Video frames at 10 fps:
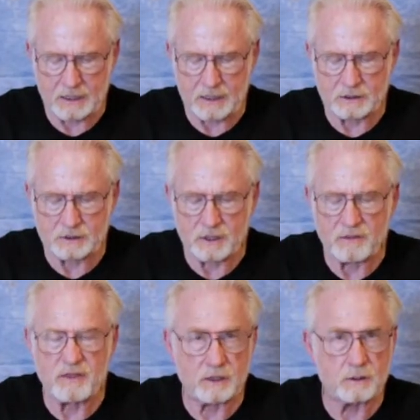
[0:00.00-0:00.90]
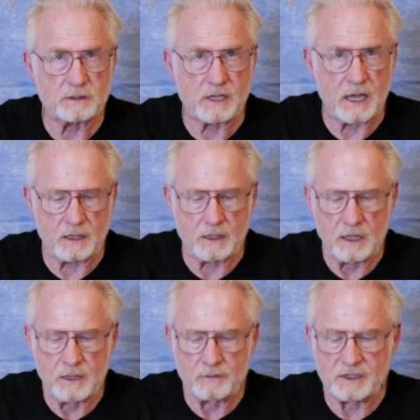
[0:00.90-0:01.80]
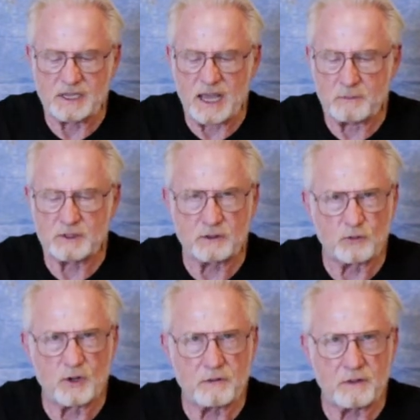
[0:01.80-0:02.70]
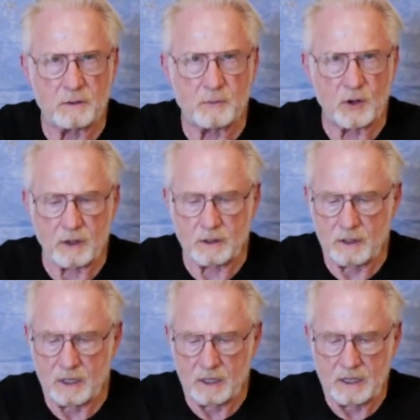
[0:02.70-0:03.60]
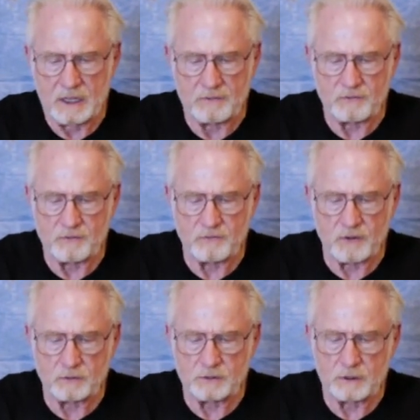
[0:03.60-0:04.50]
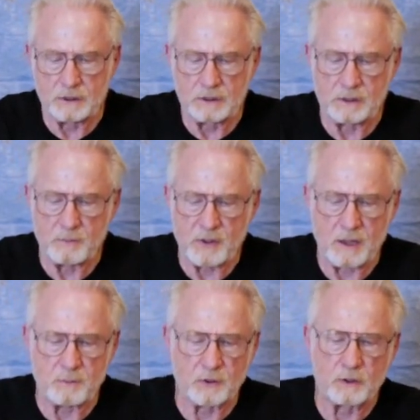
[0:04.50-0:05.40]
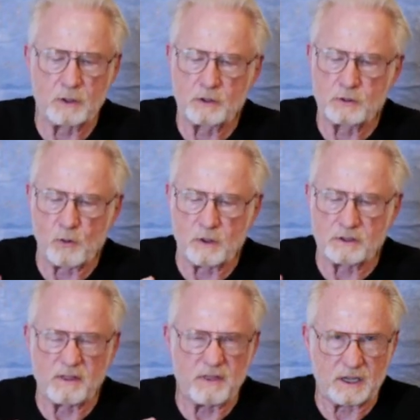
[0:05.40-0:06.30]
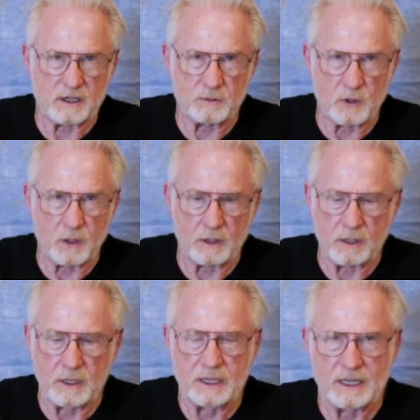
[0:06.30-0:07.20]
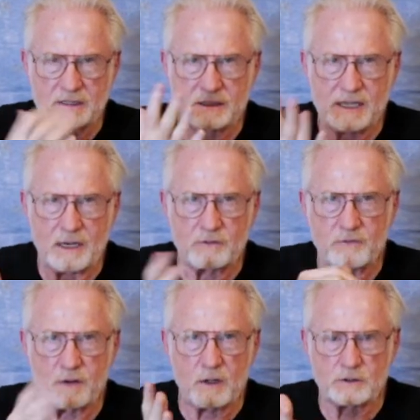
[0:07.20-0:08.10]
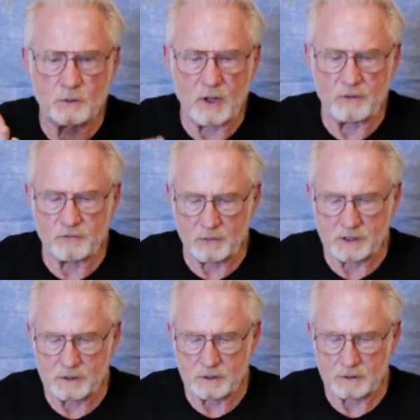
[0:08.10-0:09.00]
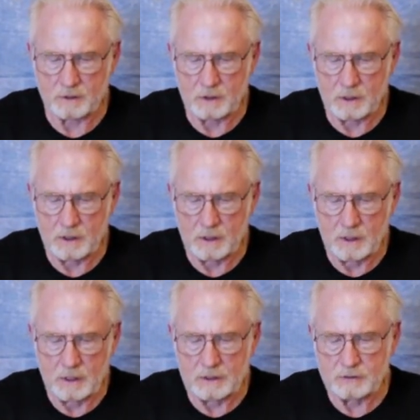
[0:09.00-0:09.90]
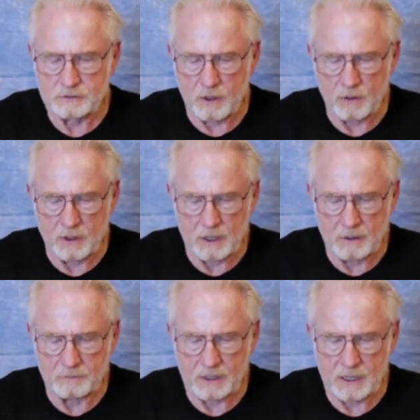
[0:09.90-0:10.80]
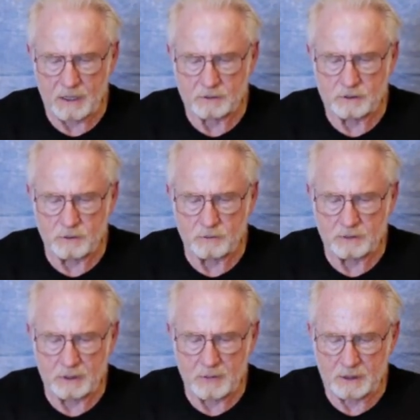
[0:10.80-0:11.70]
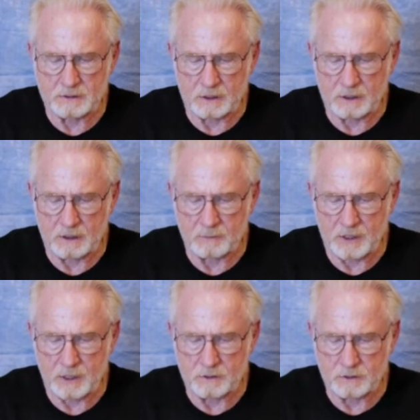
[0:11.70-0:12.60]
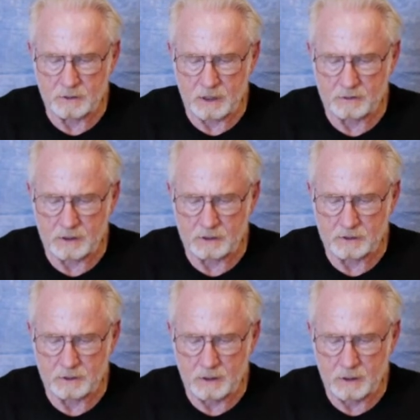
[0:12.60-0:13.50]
is the thicker side, the tape is the real thin part. If you fold the paper toward the thicker part, it just kind of falls away from each other. So yeah, so that makes it a little bit easier to get this